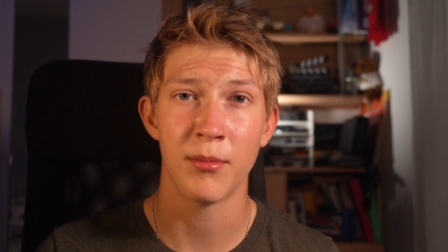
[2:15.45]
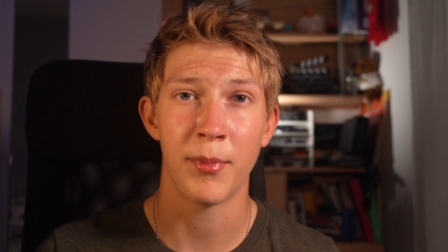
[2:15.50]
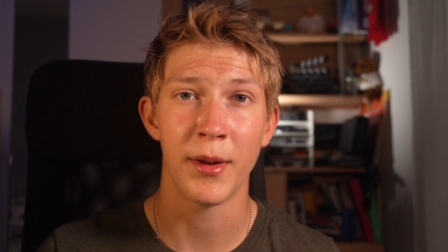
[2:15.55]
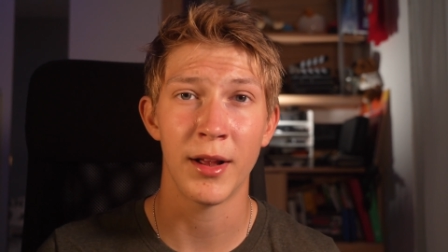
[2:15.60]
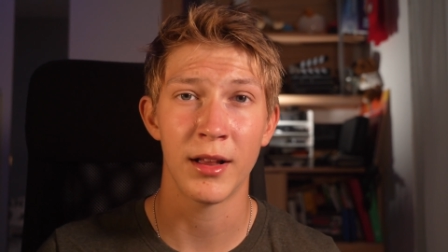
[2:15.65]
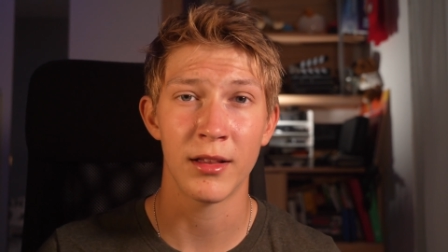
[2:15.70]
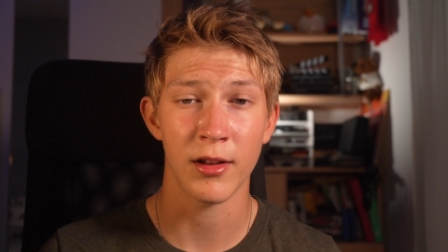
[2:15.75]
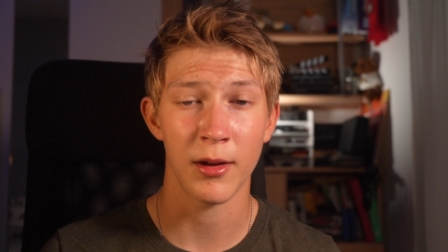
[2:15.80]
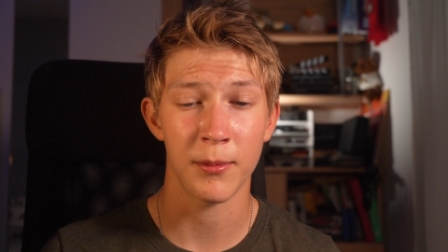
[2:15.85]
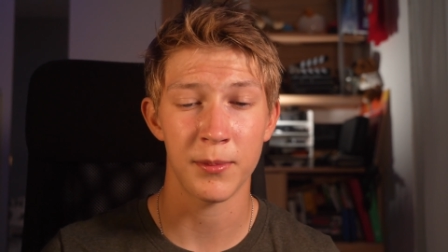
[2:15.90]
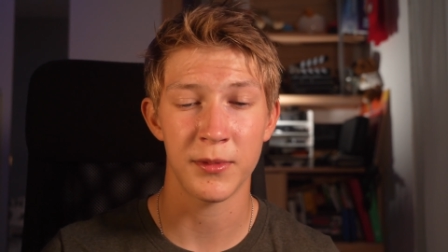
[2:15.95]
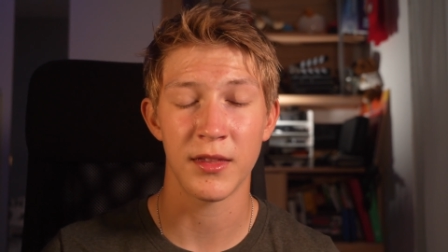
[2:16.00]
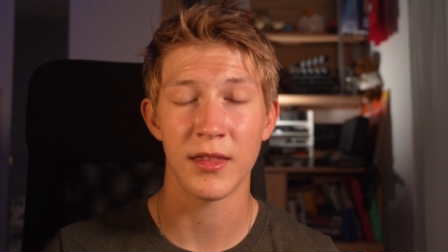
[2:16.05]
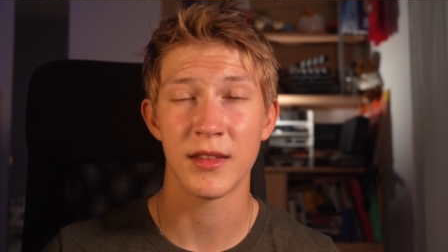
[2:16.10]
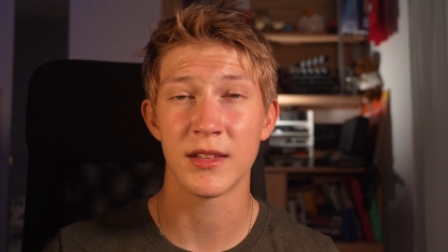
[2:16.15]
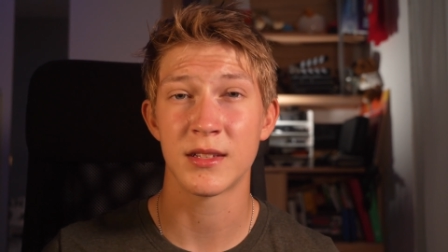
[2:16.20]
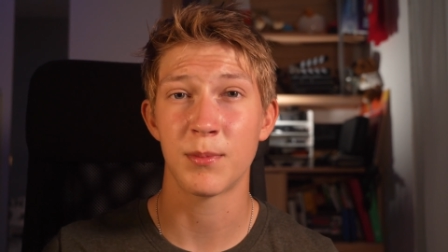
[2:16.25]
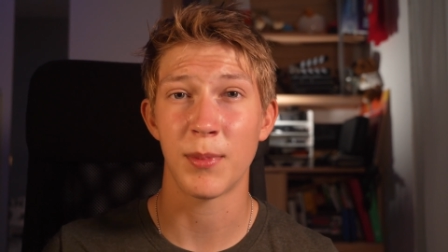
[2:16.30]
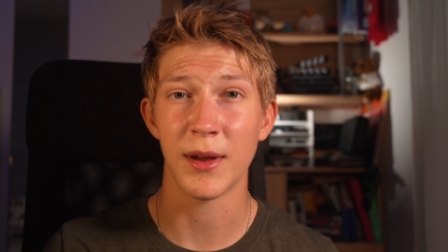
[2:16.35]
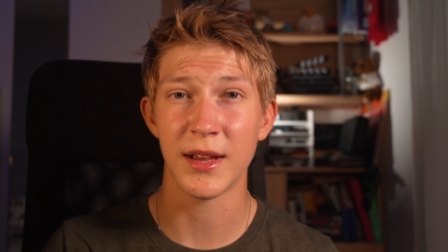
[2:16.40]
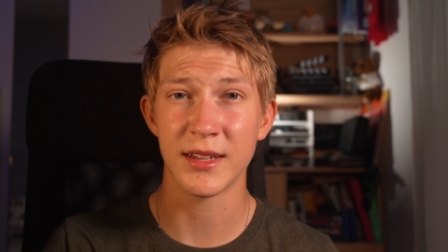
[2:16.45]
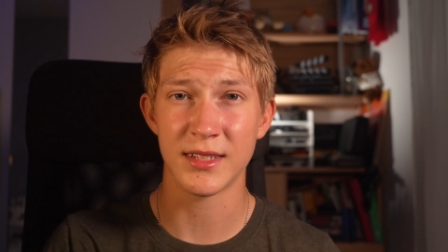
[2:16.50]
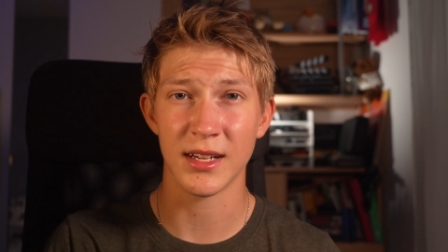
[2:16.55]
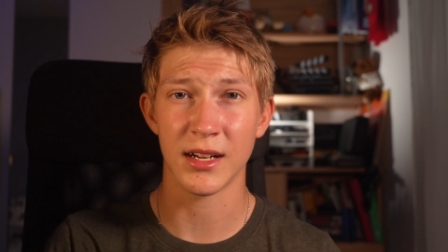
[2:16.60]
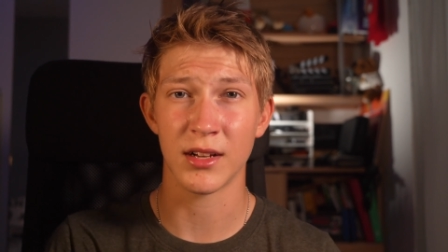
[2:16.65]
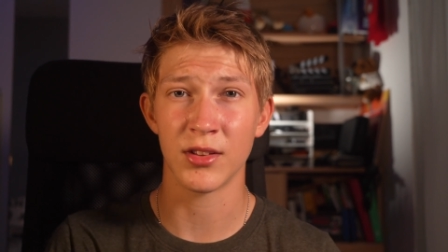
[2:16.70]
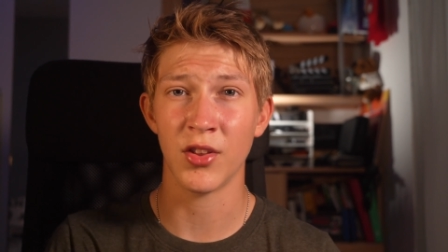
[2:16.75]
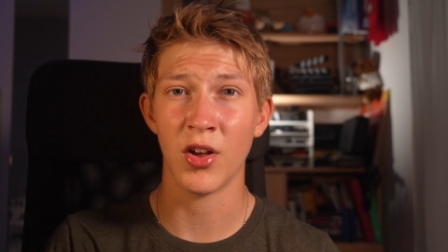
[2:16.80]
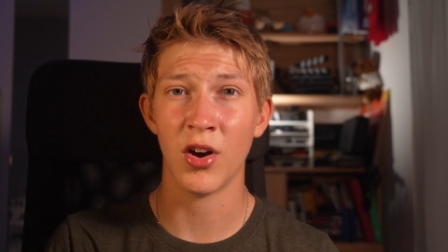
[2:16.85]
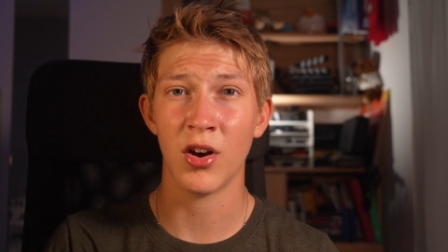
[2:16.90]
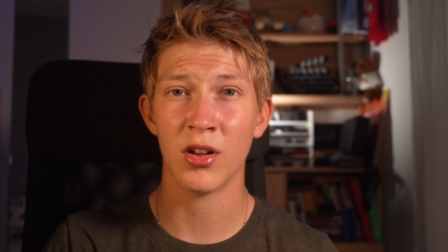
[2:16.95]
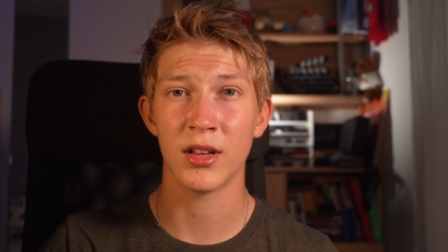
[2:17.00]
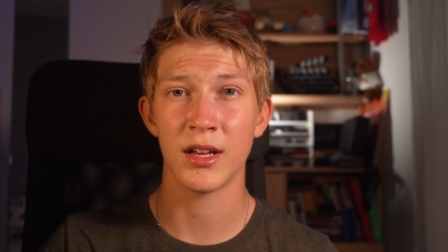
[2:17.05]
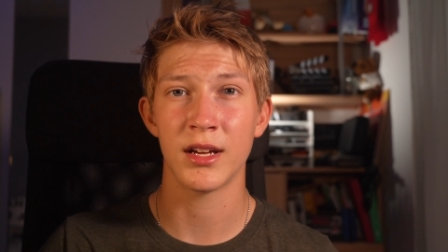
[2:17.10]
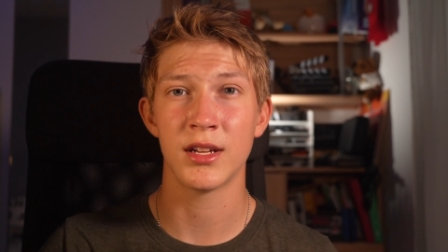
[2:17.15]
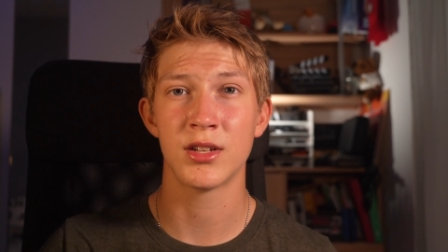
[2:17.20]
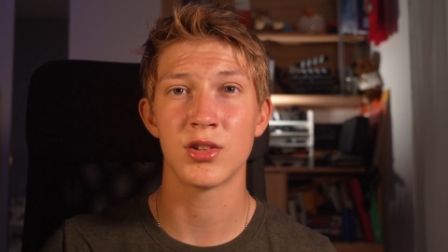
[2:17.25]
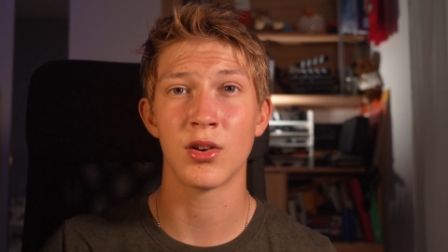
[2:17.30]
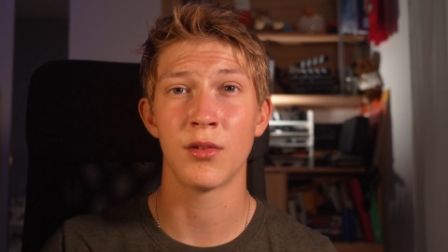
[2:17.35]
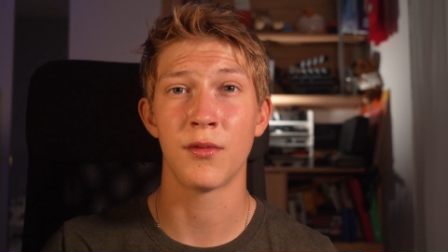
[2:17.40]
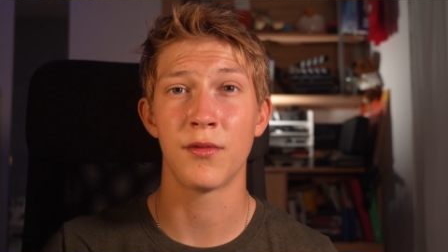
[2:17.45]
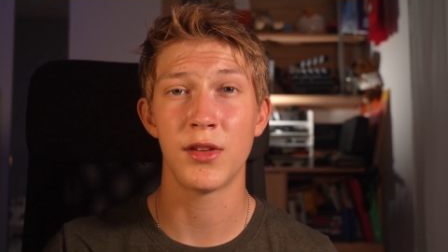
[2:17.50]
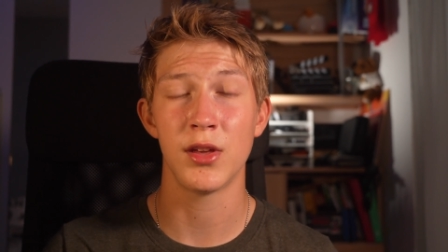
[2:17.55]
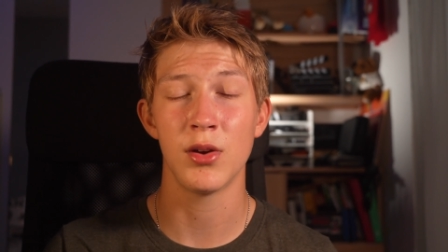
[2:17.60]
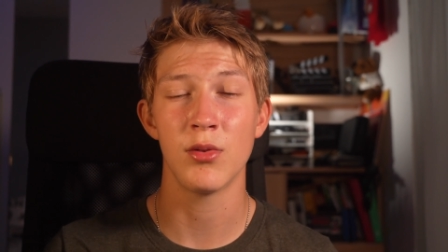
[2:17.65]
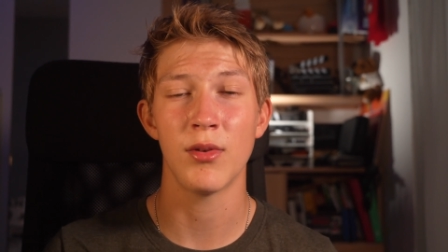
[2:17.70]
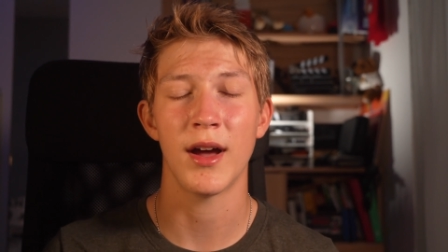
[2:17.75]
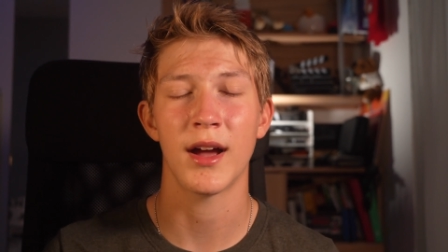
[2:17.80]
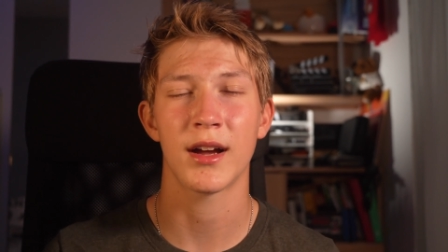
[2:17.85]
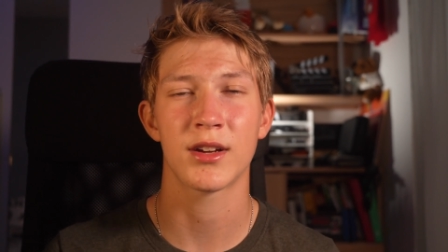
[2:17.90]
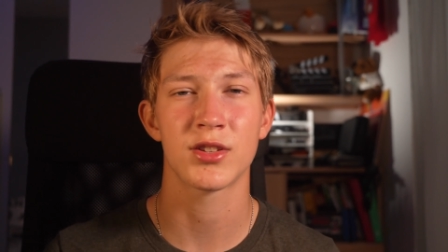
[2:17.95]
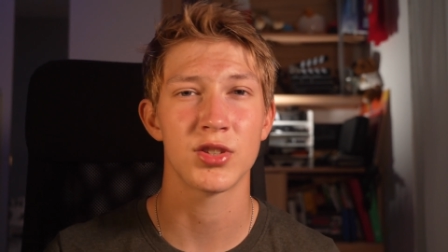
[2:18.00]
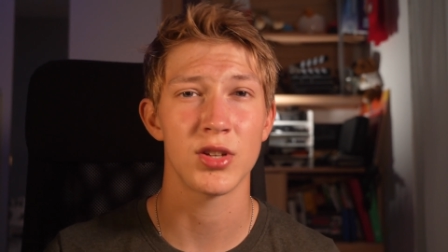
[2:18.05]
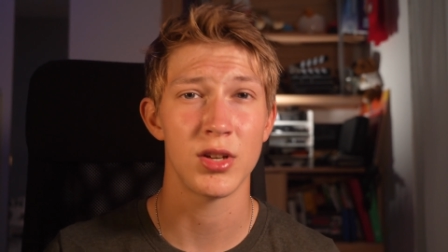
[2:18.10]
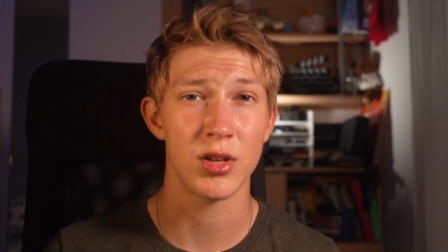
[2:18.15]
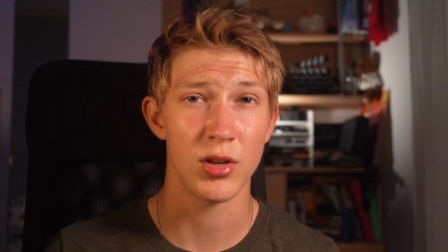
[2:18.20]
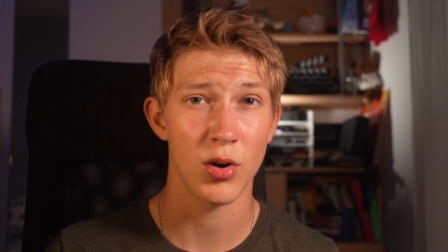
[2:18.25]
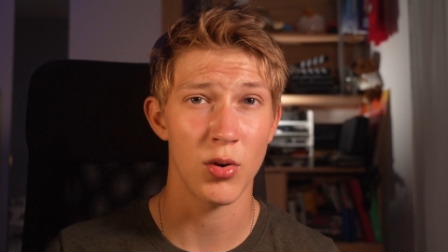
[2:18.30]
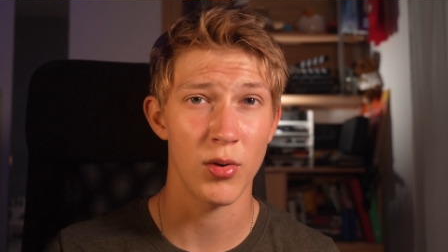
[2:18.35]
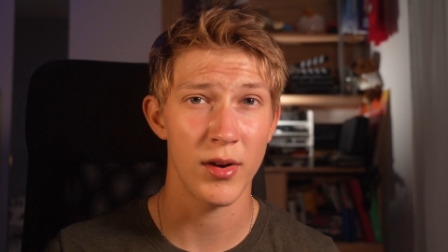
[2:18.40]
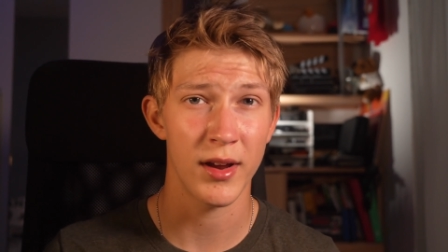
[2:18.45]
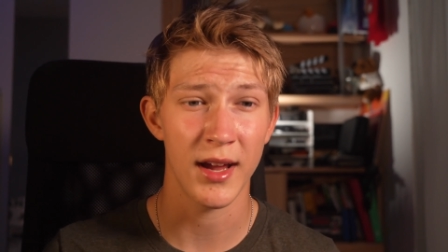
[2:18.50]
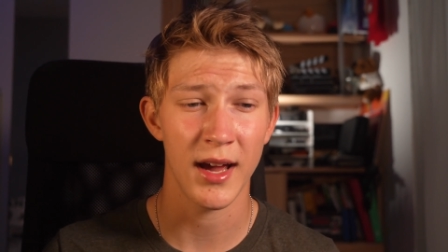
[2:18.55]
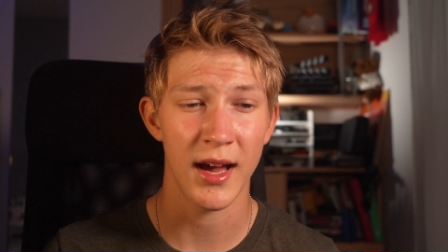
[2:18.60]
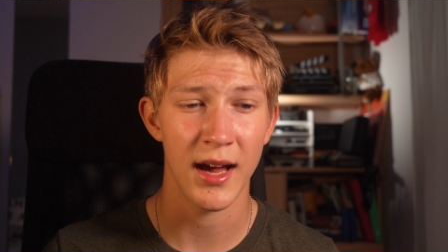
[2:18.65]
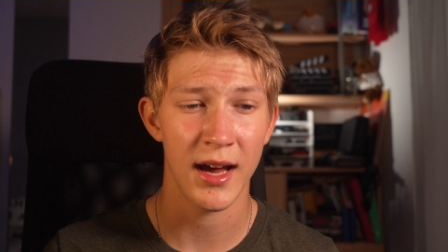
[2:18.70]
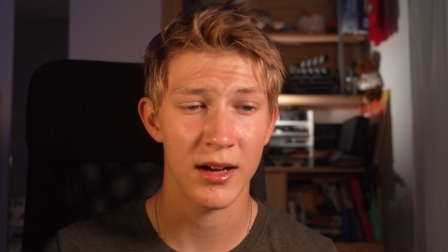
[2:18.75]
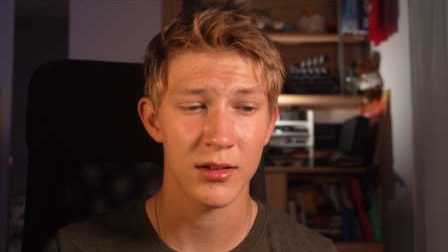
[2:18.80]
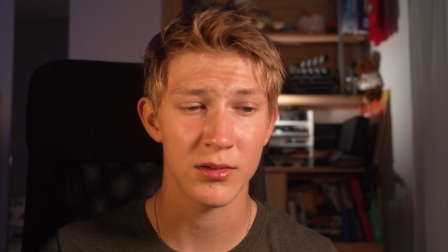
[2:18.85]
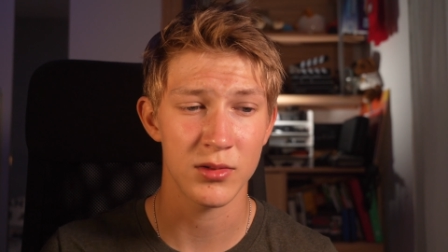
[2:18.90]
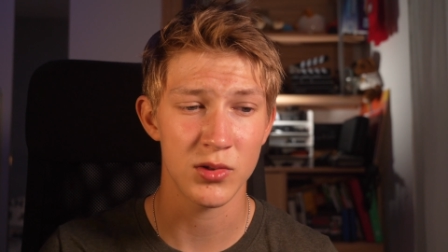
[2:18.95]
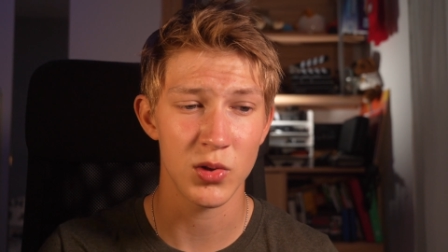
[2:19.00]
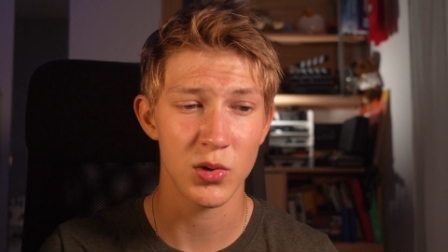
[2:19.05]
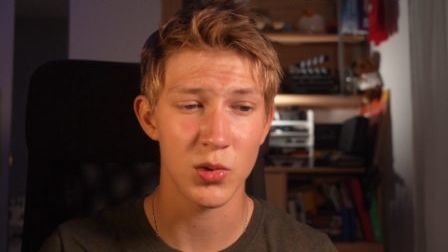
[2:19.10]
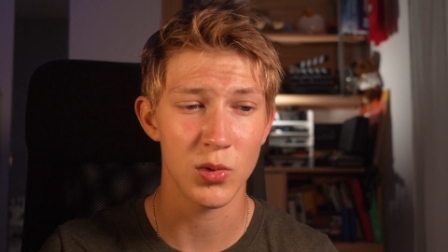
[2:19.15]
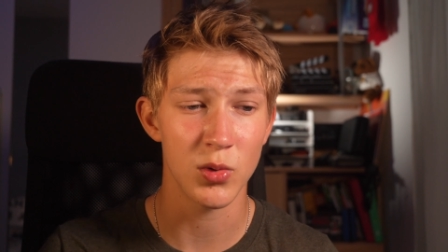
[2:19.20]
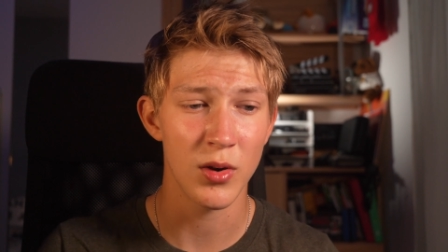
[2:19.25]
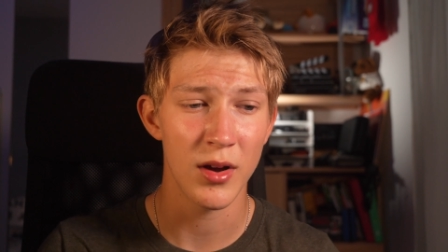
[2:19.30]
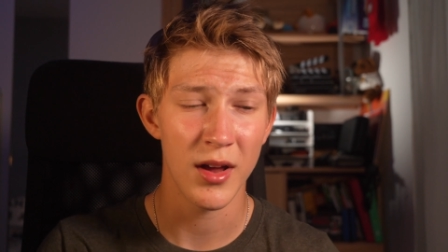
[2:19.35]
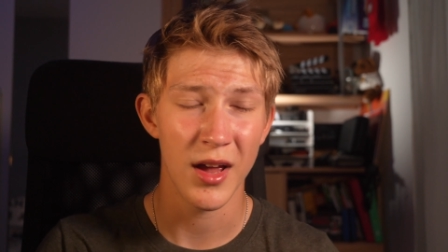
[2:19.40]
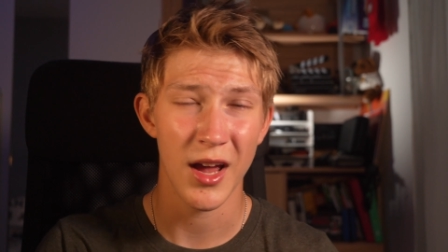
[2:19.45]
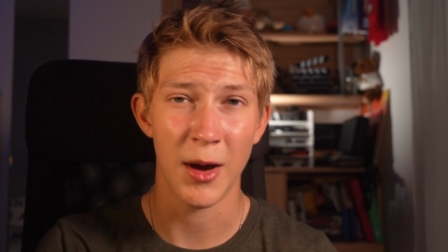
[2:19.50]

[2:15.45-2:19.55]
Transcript: build up to this basic knowledge of you actually knowing how to